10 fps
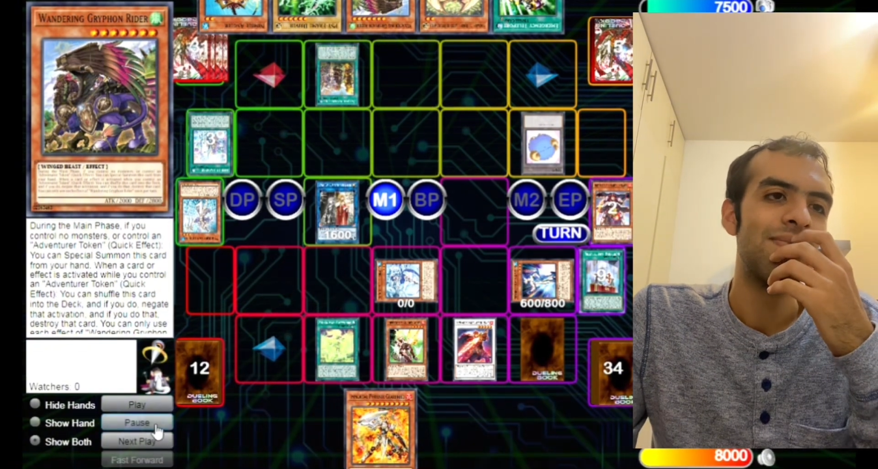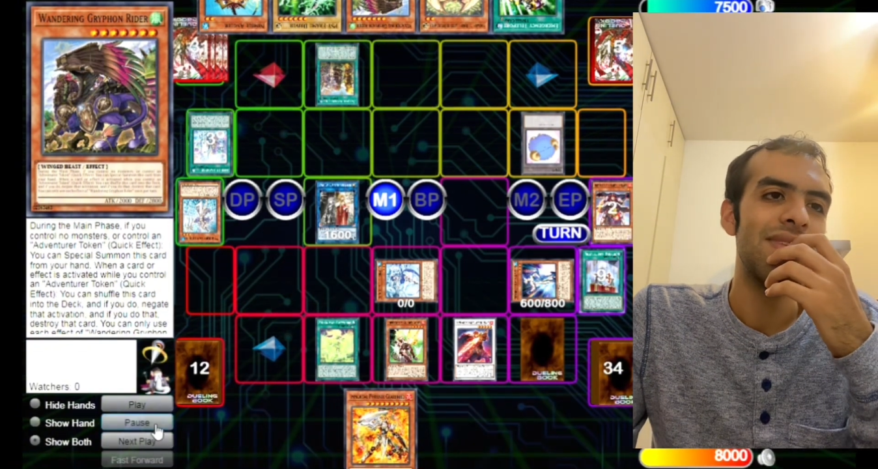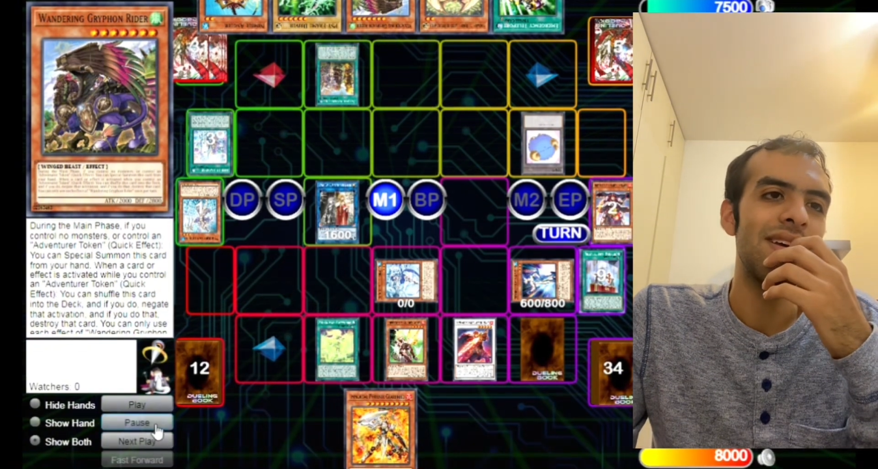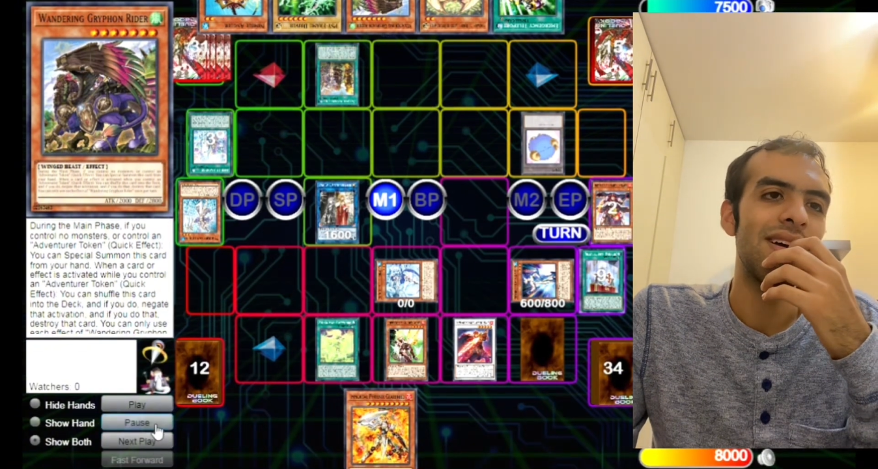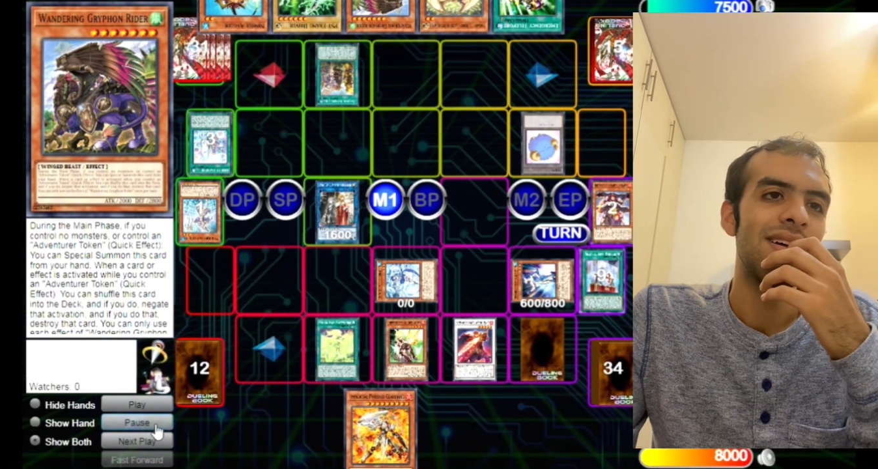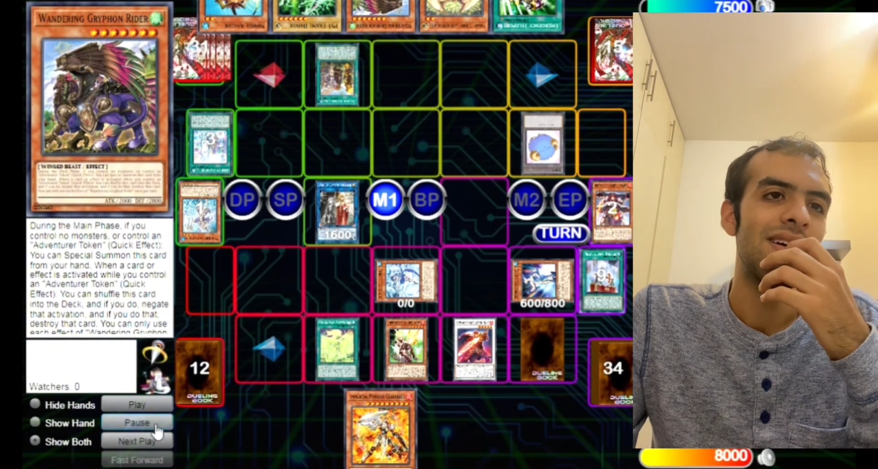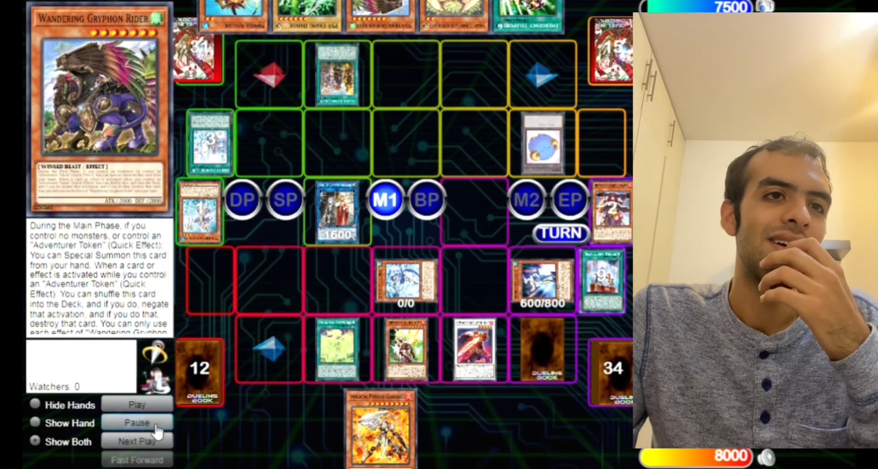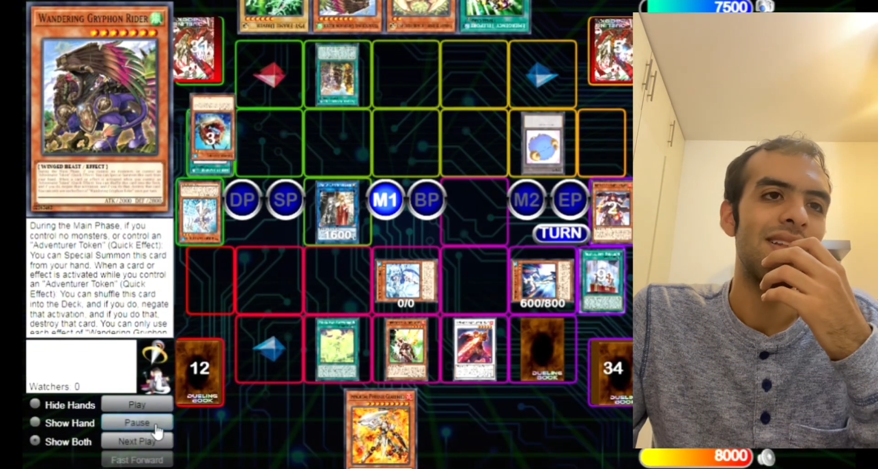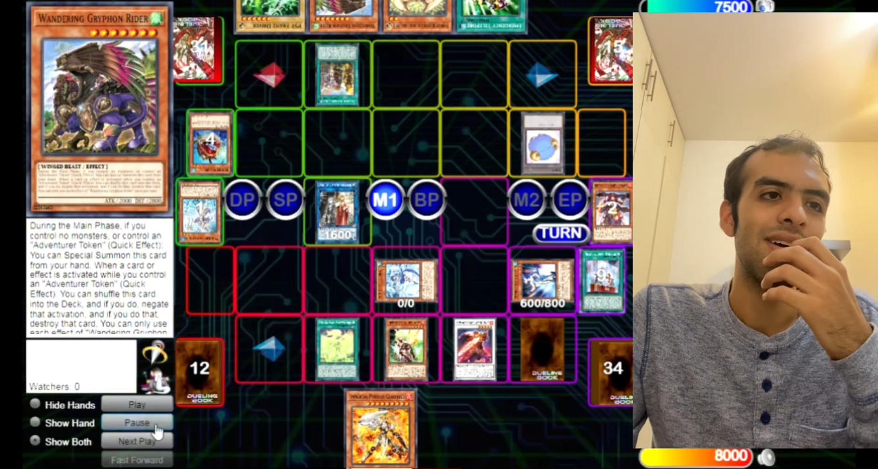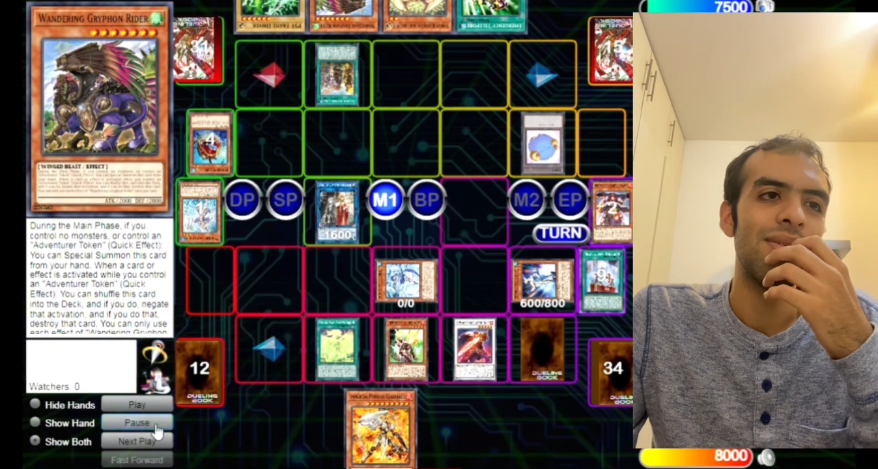Yeah,
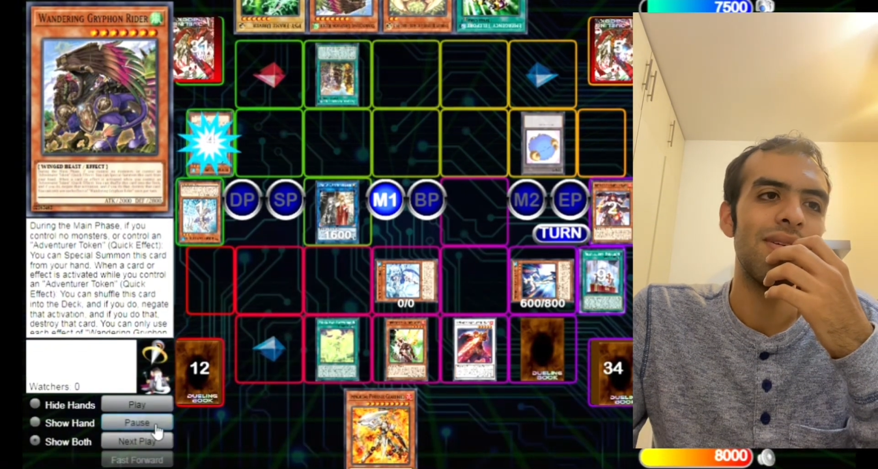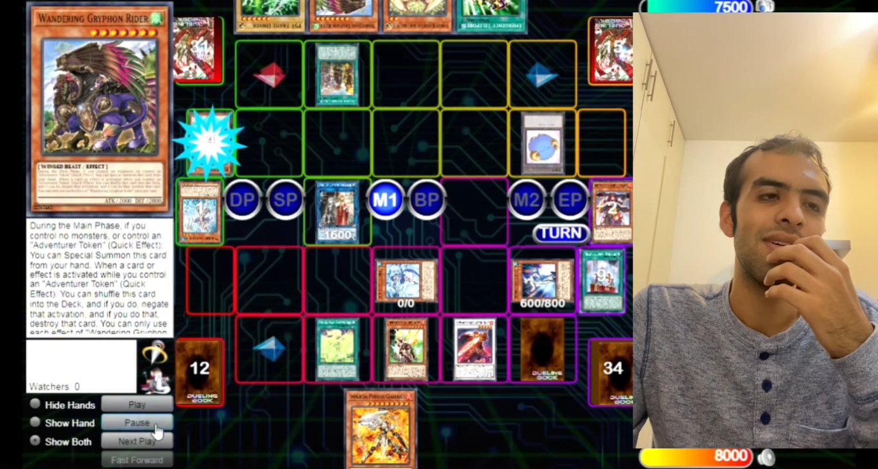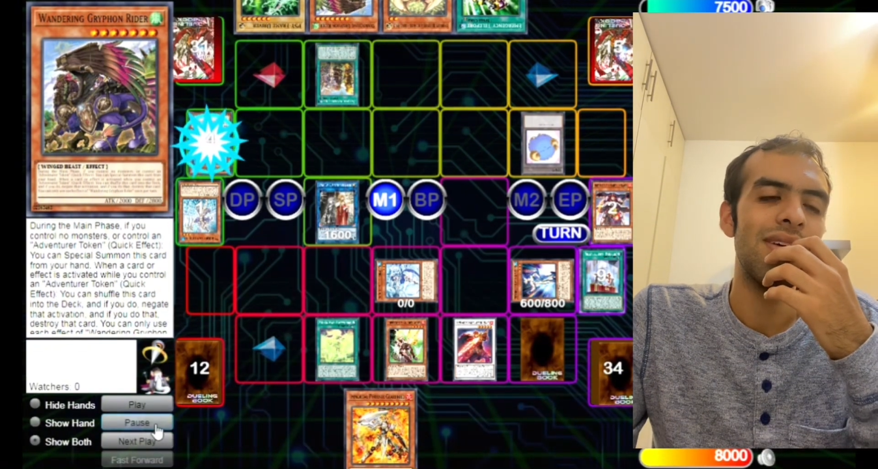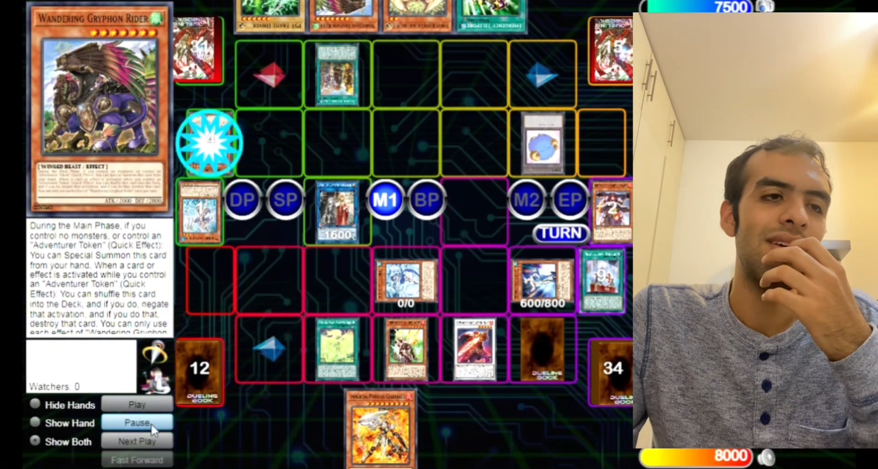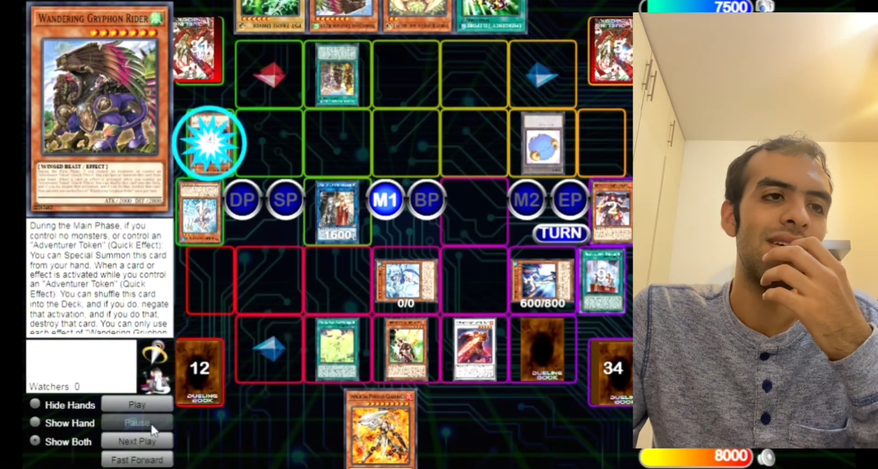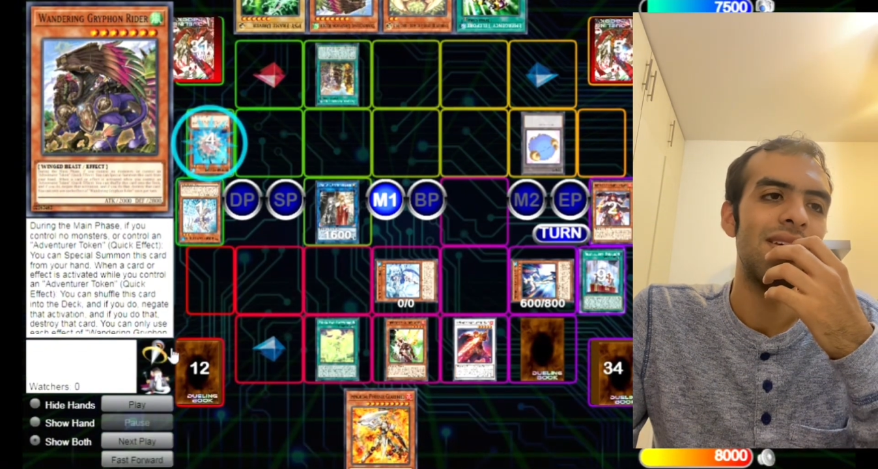now he